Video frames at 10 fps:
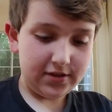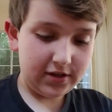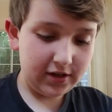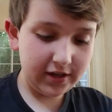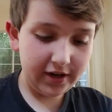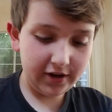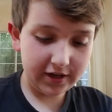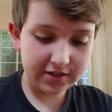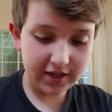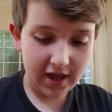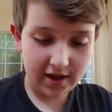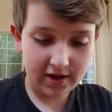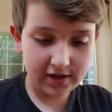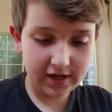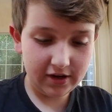Clear, I say,
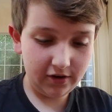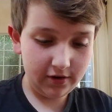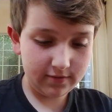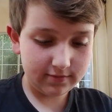clear.